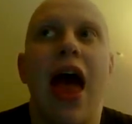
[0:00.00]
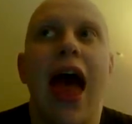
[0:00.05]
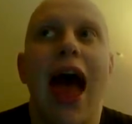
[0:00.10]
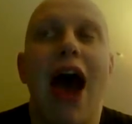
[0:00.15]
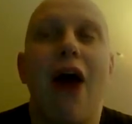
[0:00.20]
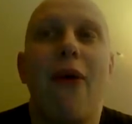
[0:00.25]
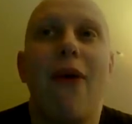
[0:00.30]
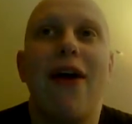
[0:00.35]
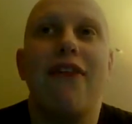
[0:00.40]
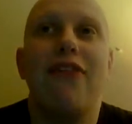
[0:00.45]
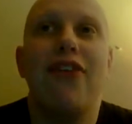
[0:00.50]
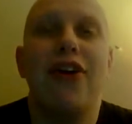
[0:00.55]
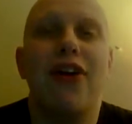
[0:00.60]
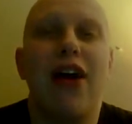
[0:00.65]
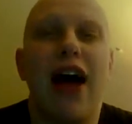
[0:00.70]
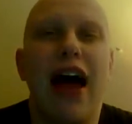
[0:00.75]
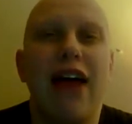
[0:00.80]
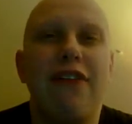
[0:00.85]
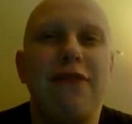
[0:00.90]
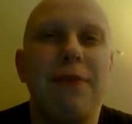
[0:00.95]

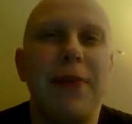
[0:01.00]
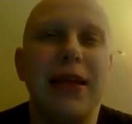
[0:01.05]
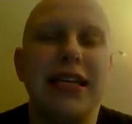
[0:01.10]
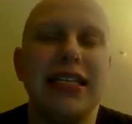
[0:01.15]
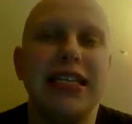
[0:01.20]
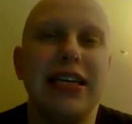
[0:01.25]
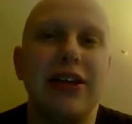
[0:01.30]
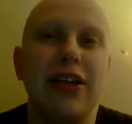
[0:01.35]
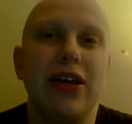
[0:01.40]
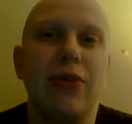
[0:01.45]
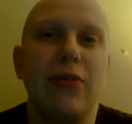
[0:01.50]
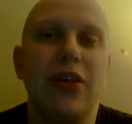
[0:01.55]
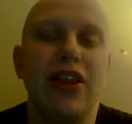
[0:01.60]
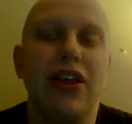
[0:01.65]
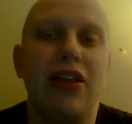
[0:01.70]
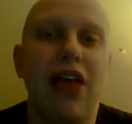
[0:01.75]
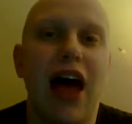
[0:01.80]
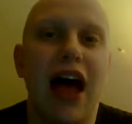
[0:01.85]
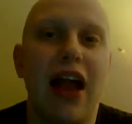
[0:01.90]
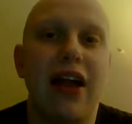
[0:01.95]
However, I've been dealing with
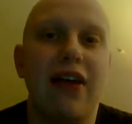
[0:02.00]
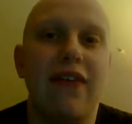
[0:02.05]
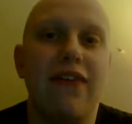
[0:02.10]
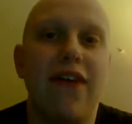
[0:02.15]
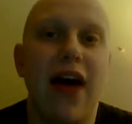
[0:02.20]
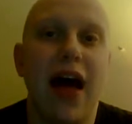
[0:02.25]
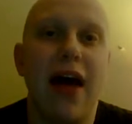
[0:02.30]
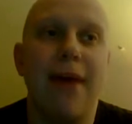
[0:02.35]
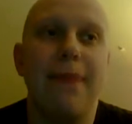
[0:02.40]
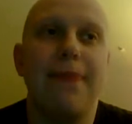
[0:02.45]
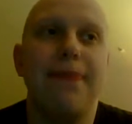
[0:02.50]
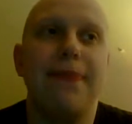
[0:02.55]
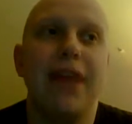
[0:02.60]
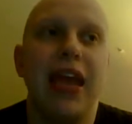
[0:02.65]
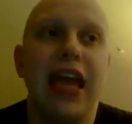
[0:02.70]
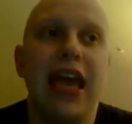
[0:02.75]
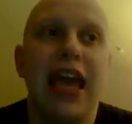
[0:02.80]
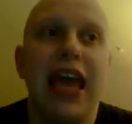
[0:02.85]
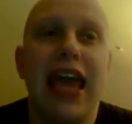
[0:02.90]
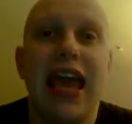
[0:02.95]
a lot of um,
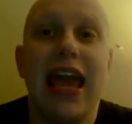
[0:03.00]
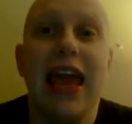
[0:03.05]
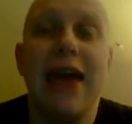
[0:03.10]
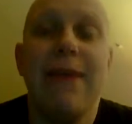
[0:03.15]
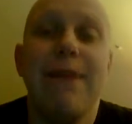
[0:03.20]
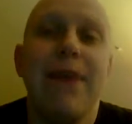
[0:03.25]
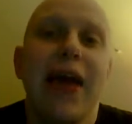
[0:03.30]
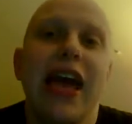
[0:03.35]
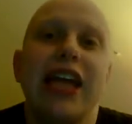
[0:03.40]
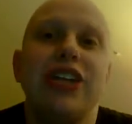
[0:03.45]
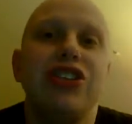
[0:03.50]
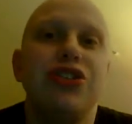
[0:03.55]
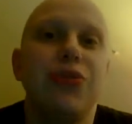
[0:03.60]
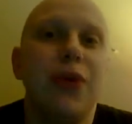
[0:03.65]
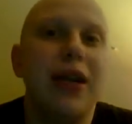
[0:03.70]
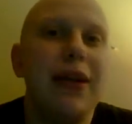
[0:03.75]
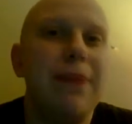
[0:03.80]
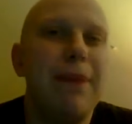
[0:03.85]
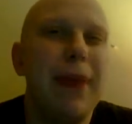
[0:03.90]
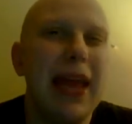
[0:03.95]
hip and
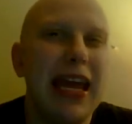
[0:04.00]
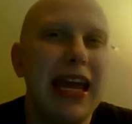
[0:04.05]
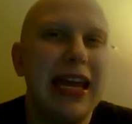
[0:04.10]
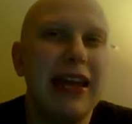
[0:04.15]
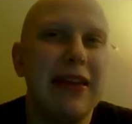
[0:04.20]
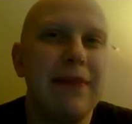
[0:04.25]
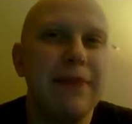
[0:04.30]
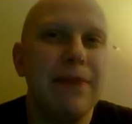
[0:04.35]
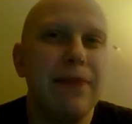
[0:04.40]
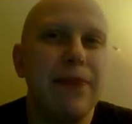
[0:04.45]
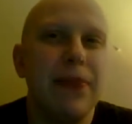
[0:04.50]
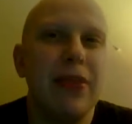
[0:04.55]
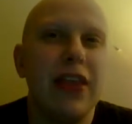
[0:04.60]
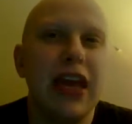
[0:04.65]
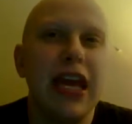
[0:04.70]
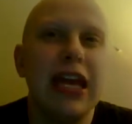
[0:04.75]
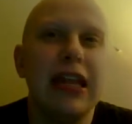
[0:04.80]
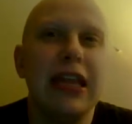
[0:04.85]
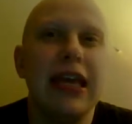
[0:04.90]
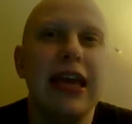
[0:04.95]
joint pain
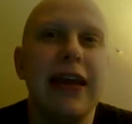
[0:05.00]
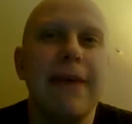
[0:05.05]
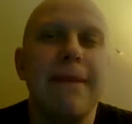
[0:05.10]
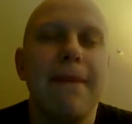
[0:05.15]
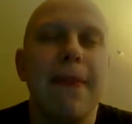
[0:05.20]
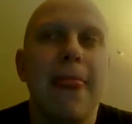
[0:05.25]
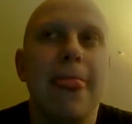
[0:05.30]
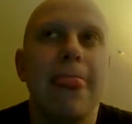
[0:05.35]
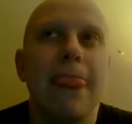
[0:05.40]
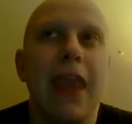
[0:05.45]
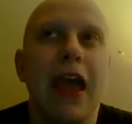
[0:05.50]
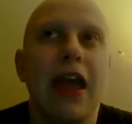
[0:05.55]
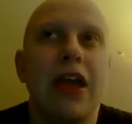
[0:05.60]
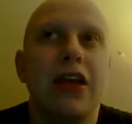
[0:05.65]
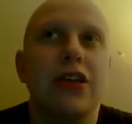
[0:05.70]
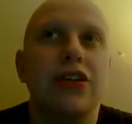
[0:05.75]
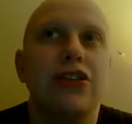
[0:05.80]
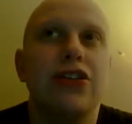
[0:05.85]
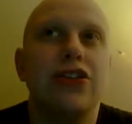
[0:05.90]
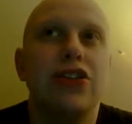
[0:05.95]
lately.
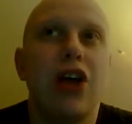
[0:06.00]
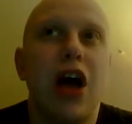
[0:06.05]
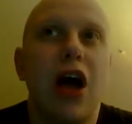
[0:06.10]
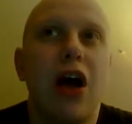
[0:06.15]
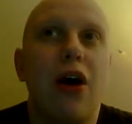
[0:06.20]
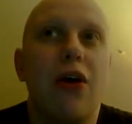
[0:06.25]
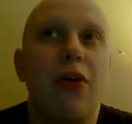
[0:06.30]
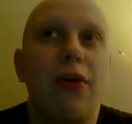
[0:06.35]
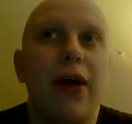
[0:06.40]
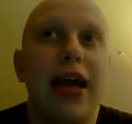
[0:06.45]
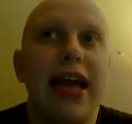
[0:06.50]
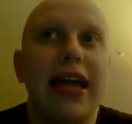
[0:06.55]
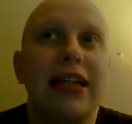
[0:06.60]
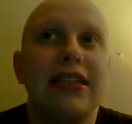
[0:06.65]
So